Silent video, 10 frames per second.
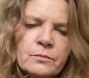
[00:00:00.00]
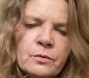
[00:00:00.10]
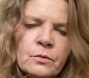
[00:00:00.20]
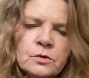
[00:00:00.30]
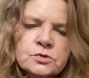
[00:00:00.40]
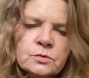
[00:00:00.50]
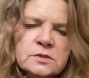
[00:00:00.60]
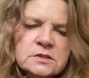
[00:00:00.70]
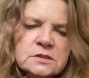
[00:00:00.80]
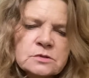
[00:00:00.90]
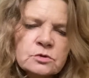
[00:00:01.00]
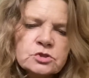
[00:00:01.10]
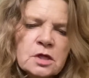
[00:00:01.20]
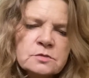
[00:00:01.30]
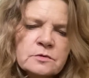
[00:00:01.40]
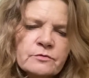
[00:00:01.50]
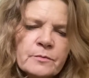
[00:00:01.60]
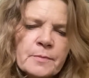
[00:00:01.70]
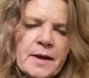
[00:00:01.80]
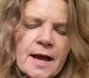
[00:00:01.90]
poor choices or judgment from
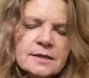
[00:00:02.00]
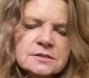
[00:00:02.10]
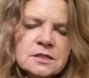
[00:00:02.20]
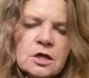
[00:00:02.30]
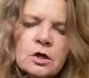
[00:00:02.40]
the past.